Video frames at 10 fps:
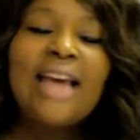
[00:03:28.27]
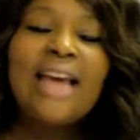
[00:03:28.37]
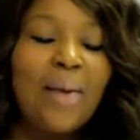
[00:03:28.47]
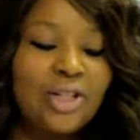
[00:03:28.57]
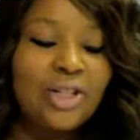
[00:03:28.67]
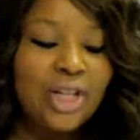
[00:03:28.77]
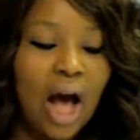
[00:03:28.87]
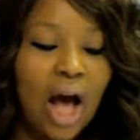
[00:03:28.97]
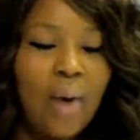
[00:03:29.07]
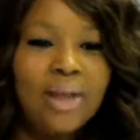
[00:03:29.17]
I mean,
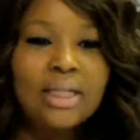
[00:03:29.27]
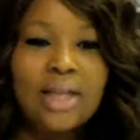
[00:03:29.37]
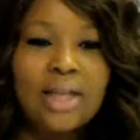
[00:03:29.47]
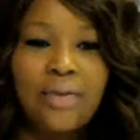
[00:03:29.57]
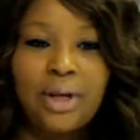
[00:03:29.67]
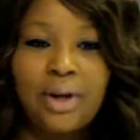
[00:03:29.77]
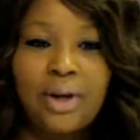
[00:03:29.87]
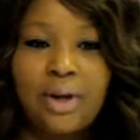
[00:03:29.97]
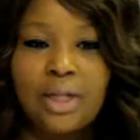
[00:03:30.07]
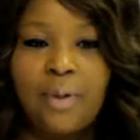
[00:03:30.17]
she always is definitely
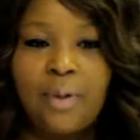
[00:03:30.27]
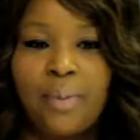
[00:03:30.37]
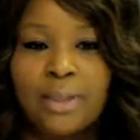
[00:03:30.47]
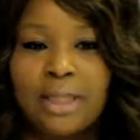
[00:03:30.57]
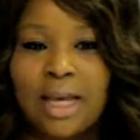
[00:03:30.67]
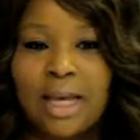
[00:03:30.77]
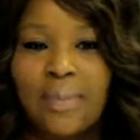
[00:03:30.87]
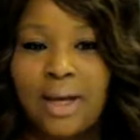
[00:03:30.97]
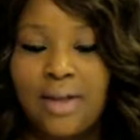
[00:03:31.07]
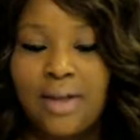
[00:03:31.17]
encouraging people to think
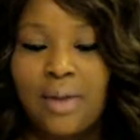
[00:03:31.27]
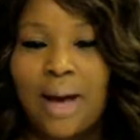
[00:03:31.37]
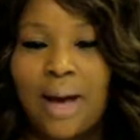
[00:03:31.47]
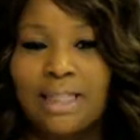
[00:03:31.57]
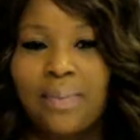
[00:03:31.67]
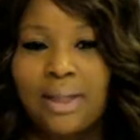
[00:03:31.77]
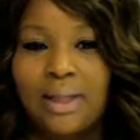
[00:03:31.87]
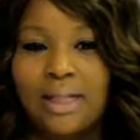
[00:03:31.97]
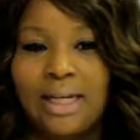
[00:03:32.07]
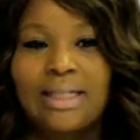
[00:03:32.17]
beyond their
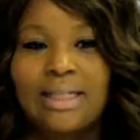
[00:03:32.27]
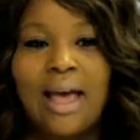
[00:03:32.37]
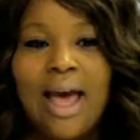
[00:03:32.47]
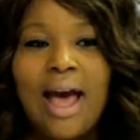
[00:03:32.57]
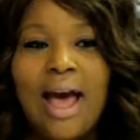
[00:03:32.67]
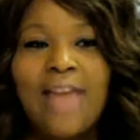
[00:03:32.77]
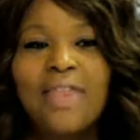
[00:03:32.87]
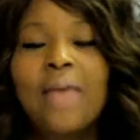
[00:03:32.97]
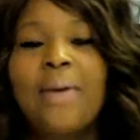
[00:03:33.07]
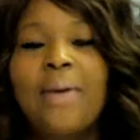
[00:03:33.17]
possibilities and
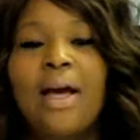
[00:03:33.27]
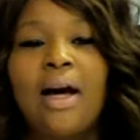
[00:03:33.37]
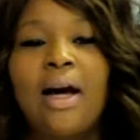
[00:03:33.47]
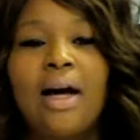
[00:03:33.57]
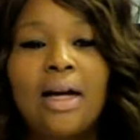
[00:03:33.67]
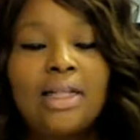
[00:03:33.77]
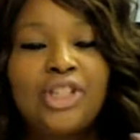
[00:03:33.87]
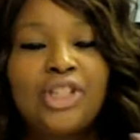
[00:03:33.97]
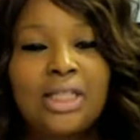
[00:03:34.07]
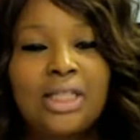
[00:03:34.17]
think beyond
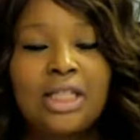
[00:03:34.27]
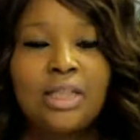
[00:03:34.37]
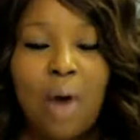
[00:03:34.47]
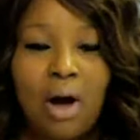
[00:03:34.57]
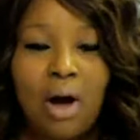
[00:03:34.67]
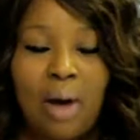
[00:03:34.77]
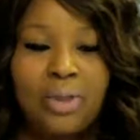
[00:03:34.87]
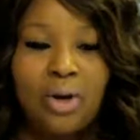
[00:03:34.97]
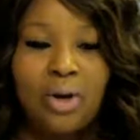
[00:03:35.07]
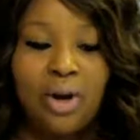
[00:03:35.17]
just the small. I was
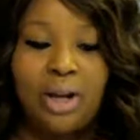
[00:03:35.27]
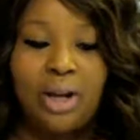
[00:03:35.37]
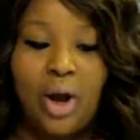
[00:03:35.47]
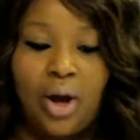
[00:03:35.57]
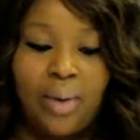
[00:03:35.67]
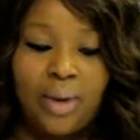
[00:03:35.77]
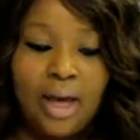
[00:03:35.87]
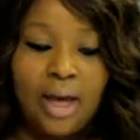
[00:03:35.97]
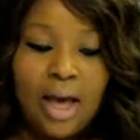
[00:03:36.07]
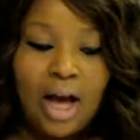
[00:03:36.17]
on
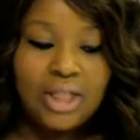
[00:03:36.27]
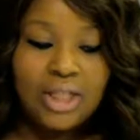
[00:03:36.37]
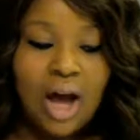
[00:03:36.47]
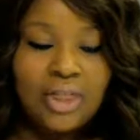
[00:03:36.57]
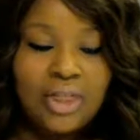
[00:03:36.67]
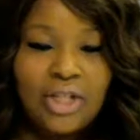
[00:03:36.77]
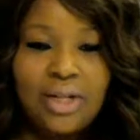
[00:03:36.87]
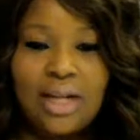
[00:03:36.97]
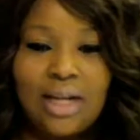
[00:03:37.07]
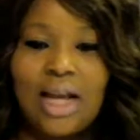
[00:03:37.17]
a talk that you
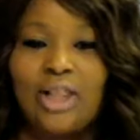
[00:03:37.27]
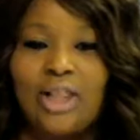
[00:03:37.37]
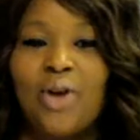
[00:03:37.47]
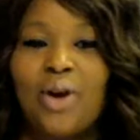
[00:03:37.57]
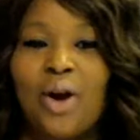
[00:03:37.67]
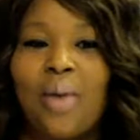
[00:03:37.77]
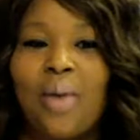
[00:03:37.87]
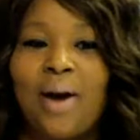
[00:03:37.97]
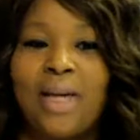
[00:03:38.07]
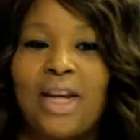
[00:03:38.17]
did not long ago
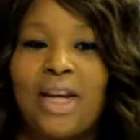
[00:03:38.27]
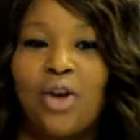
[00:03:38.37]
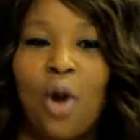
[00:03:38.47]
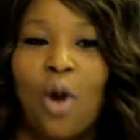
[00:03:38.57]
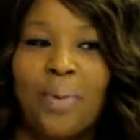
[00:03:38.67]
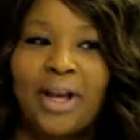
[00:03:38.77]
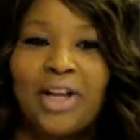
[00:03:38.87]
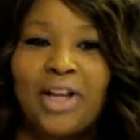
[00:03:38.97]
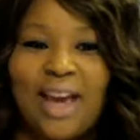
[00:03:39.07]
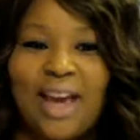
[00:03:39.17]
about getting corporate
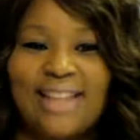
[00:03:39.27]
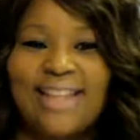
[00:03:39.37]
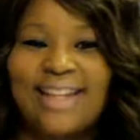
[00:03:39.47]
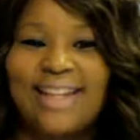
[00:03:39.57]
contracts, and